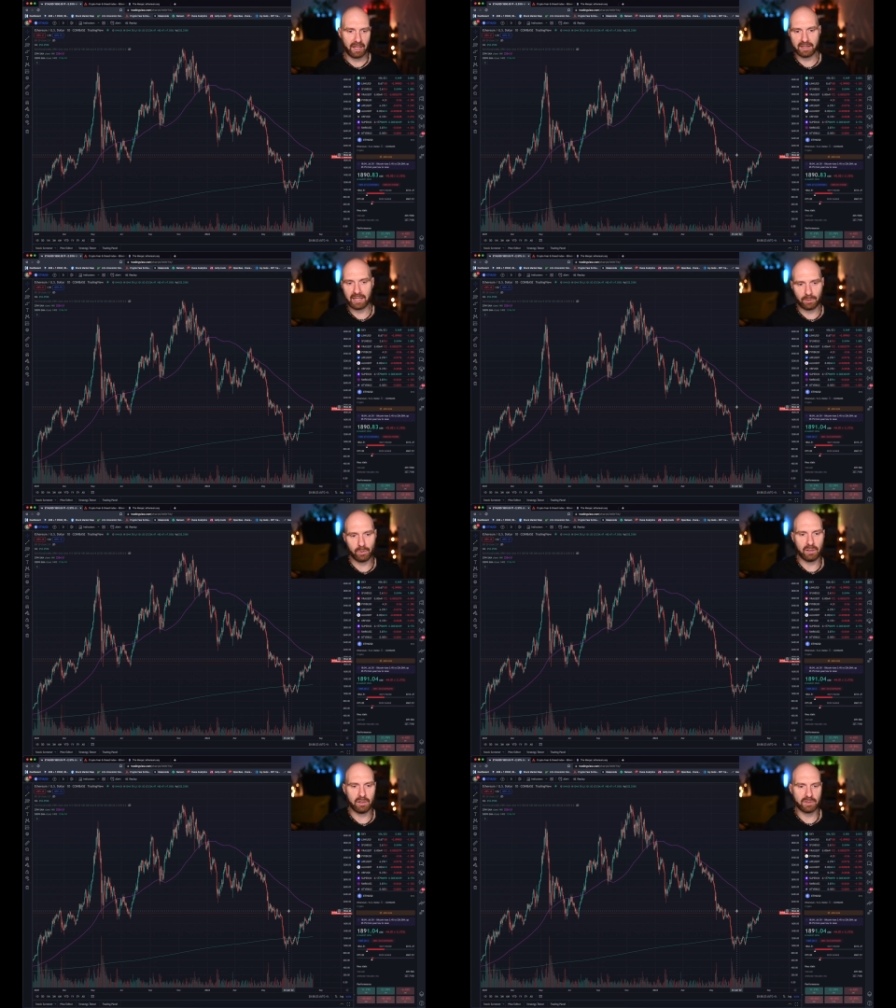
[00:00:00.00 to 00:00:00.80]
that
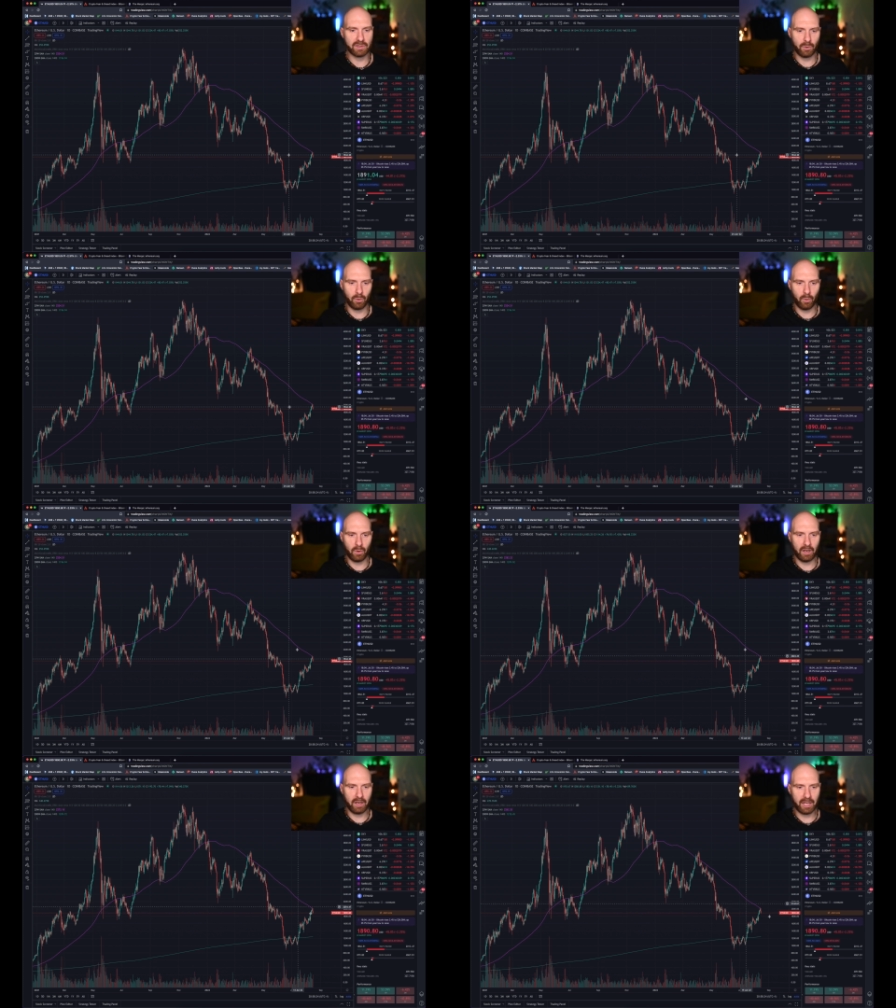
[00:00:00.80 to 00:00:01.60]
will also
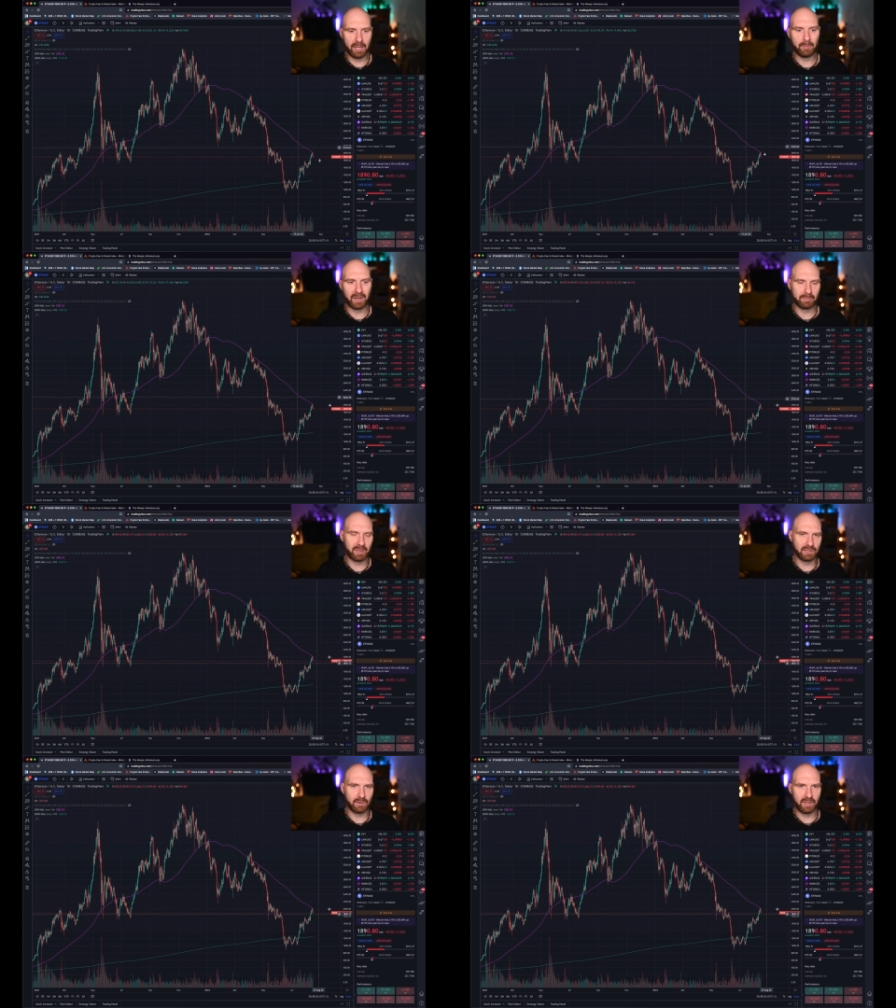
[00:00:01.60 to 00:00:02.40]
impact
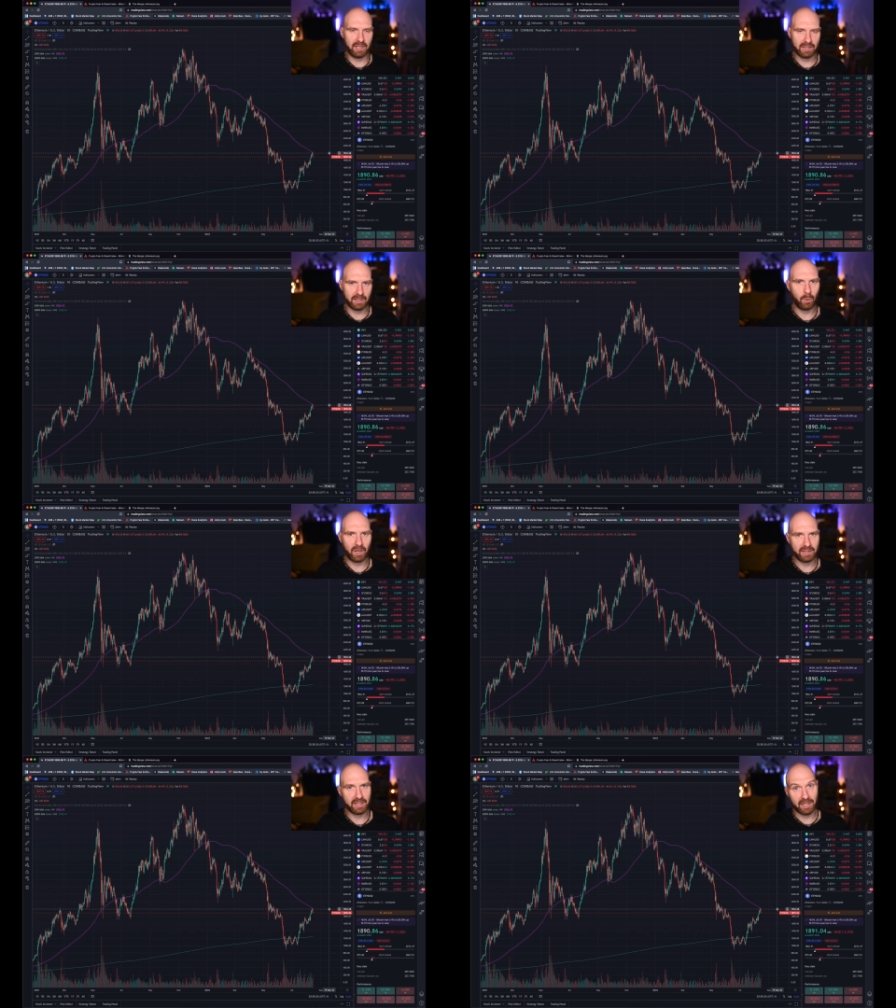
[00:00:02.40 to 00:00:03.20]
price of ETH
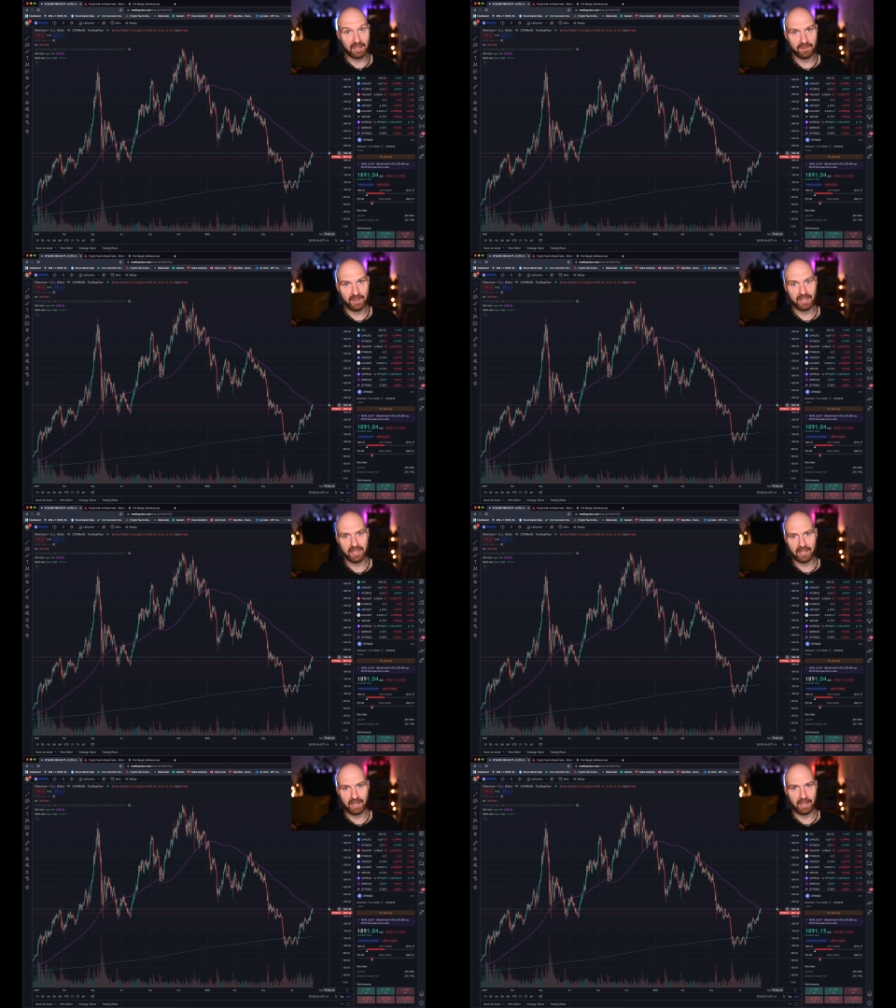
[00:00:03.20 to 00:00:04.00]
quite negatively
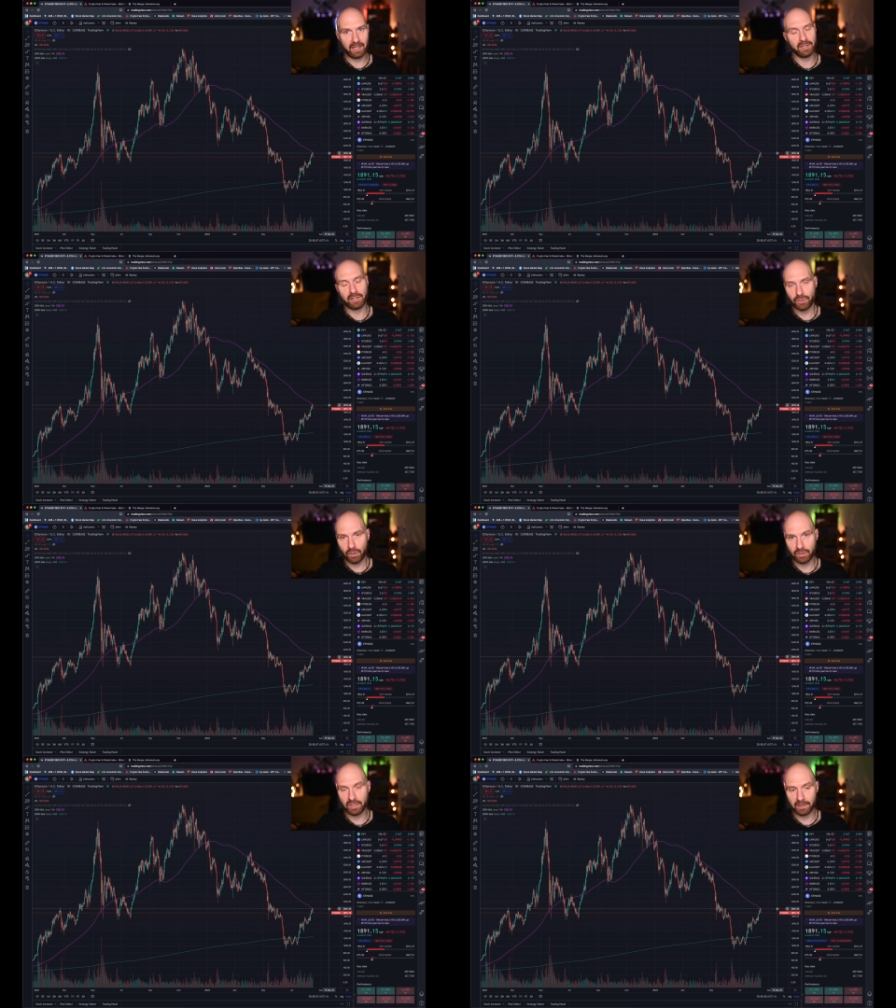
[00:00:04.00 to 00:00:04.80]
in the in the
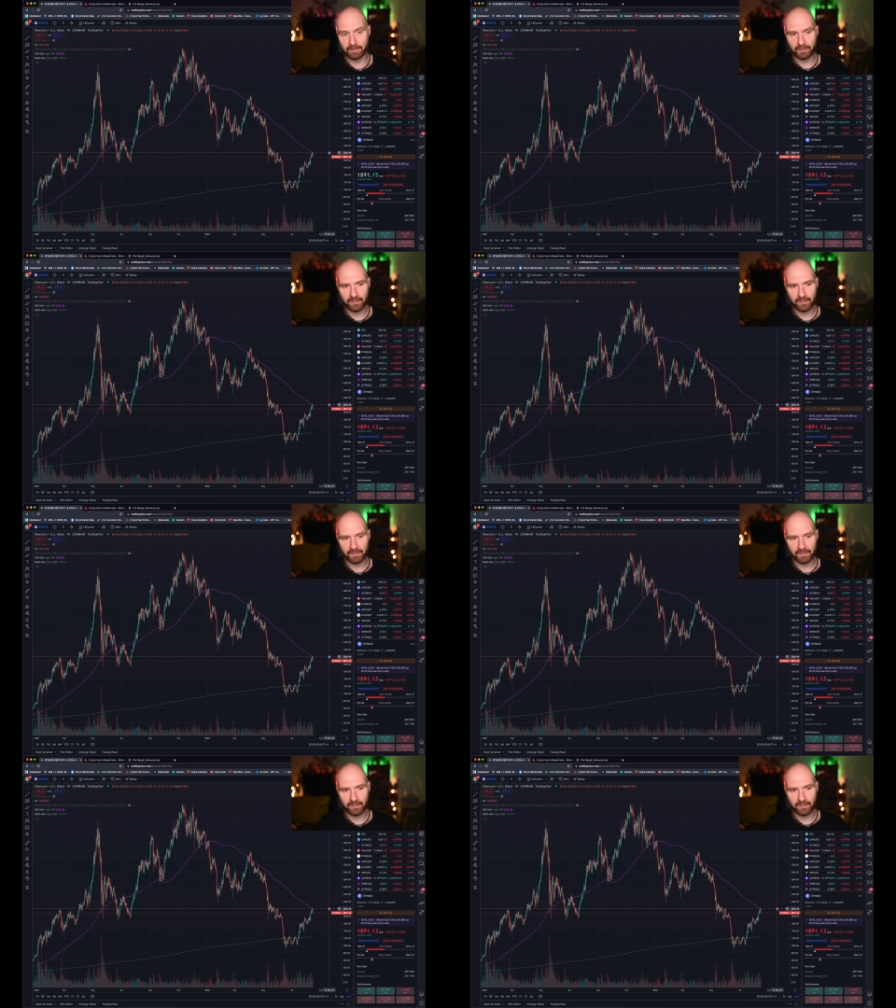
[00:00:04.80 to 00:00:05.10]
short term.